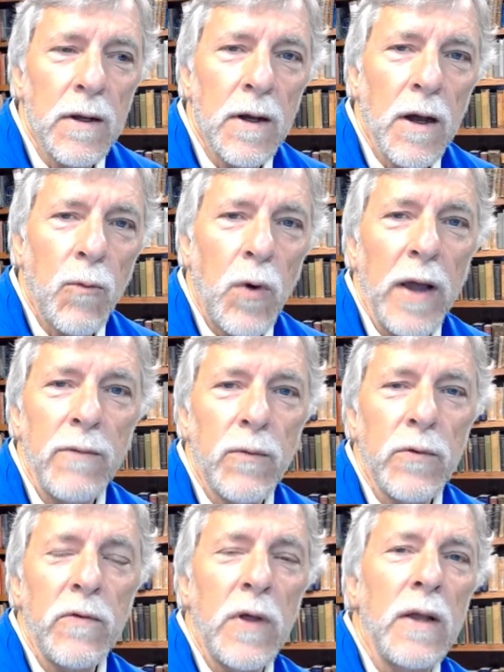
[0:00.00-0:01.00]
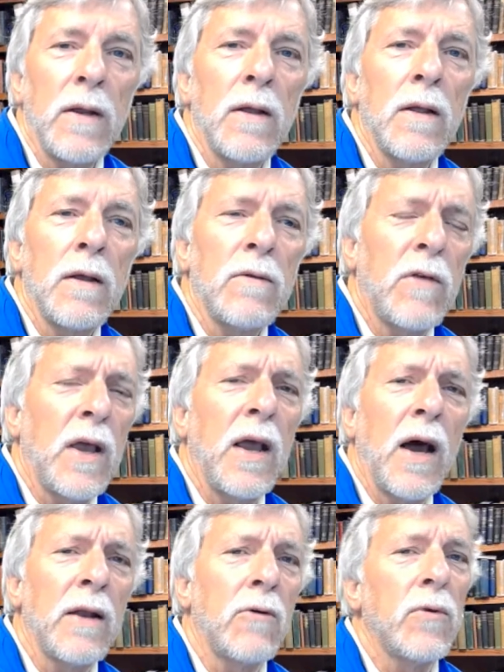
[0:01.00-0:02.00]
A wife will say,
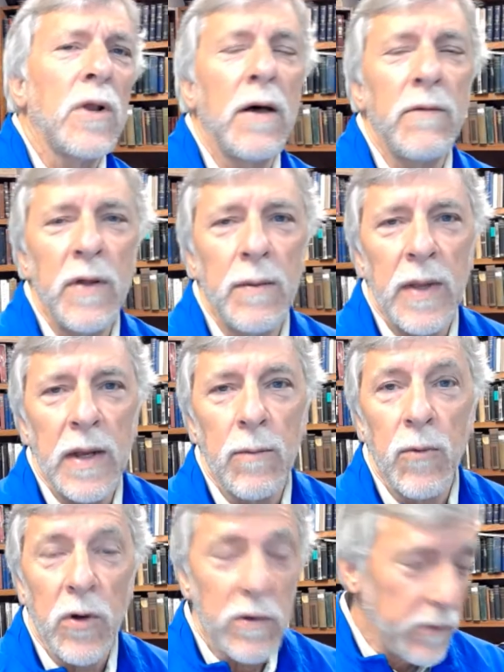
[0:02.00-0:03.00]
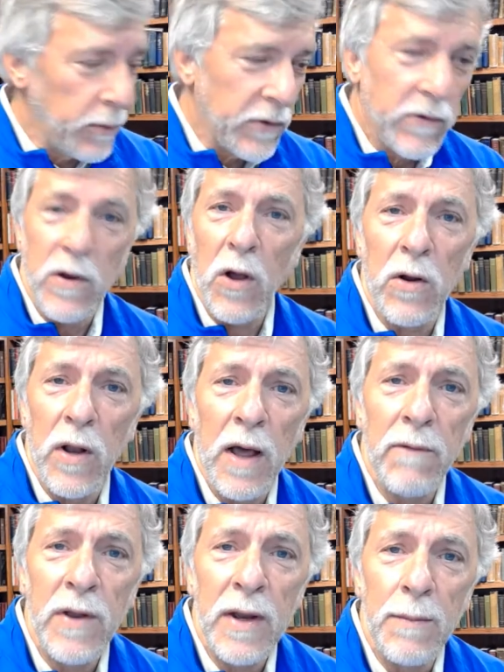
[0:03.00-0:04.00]
I don't love him anymore. I say, well, start
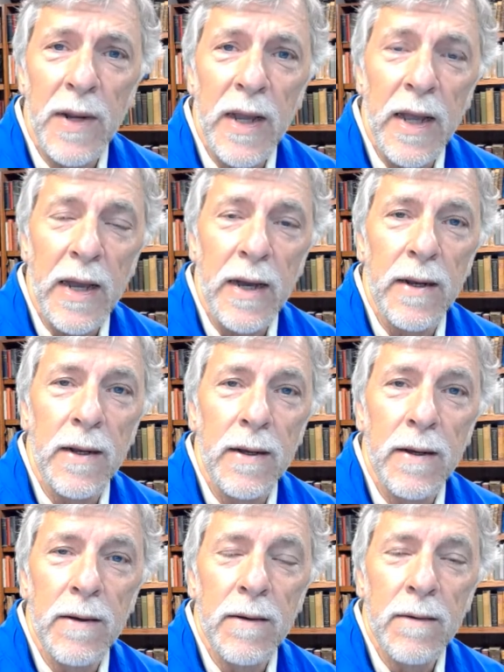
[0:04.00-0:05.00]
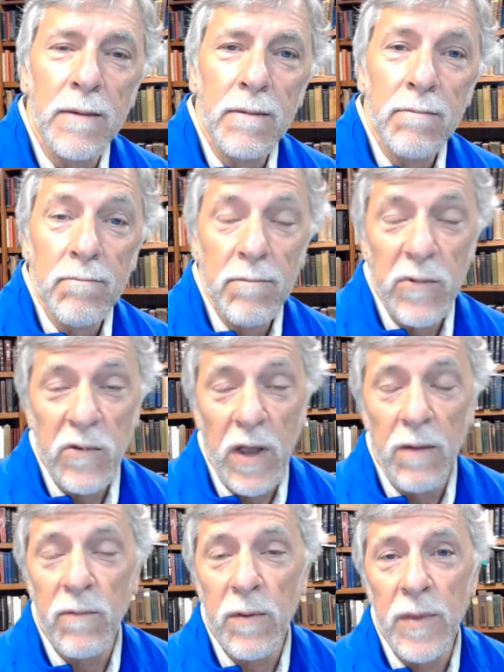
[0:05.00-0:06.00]
loving him again.
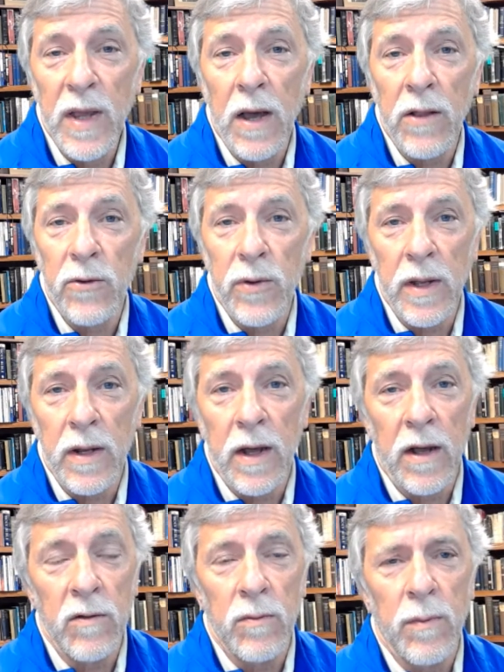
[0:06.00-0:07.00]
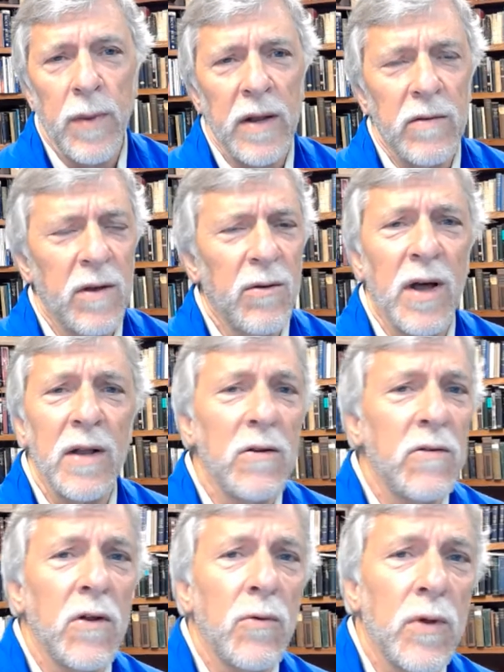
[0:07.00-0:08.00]
Same from the other end. A husband might say, well, I
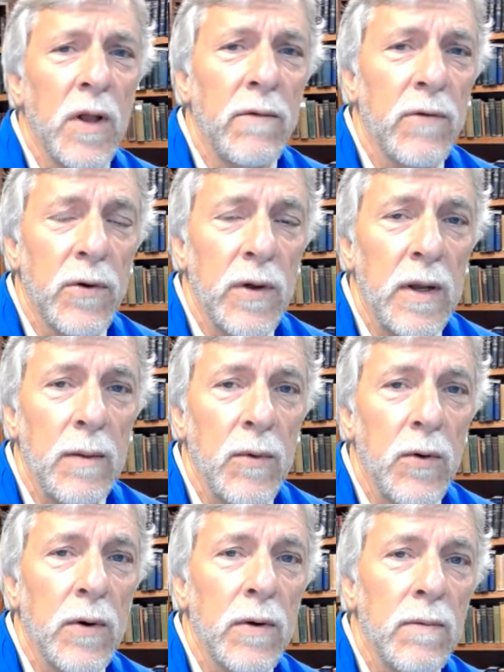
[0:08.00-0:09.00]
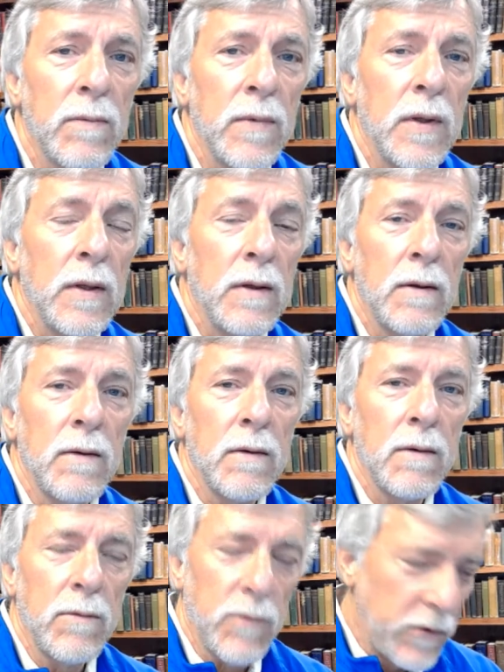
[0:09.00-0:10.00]
just don't love her anymore.
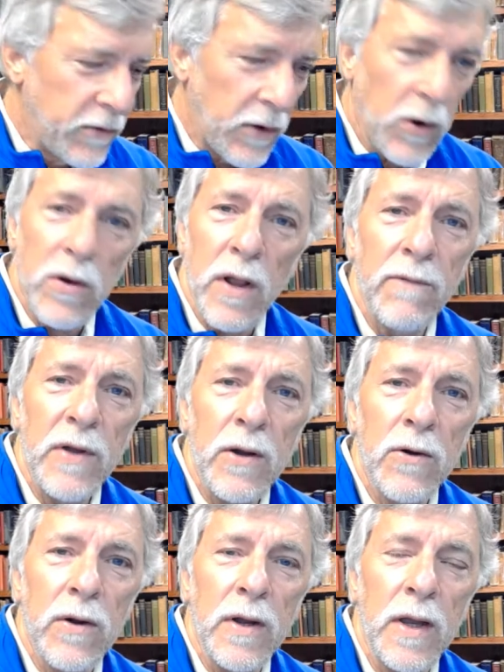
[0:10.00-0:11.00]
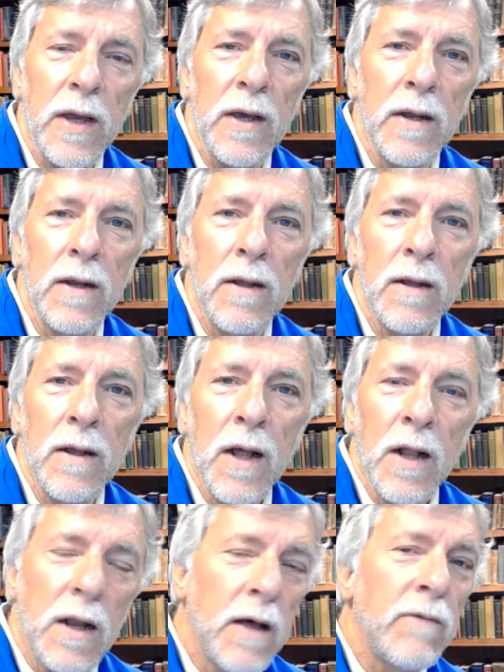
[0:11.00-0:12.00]
Well, start loving her again.
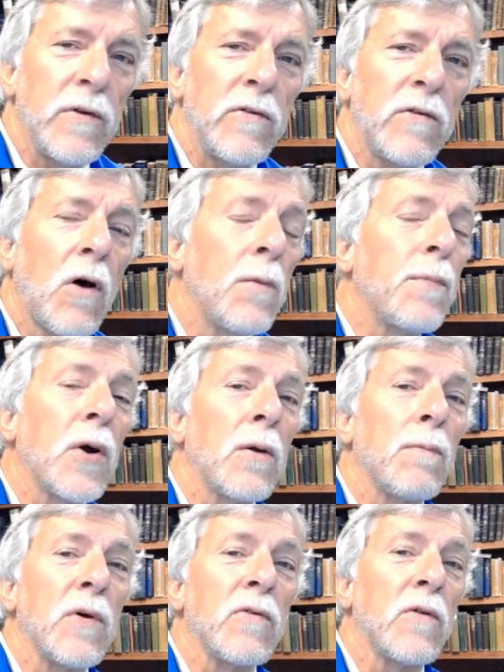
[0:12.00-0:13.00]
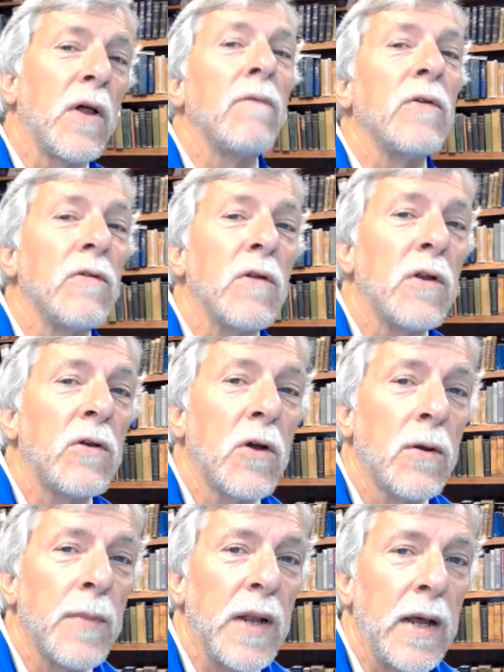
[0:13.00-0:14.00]
Love is on purpose. Love is a
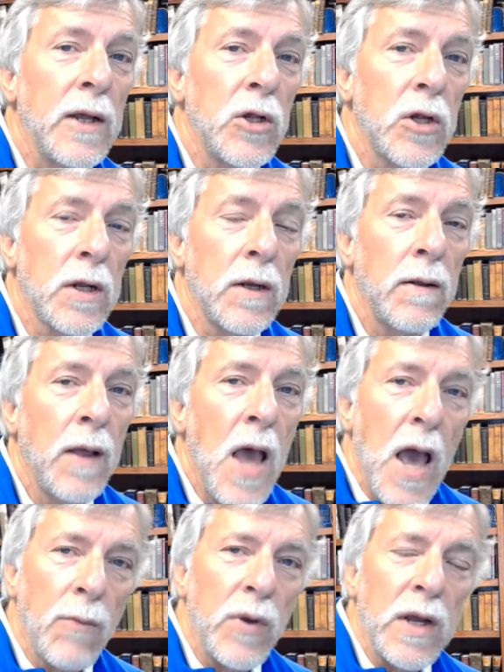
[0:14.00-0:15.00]
determination. And when it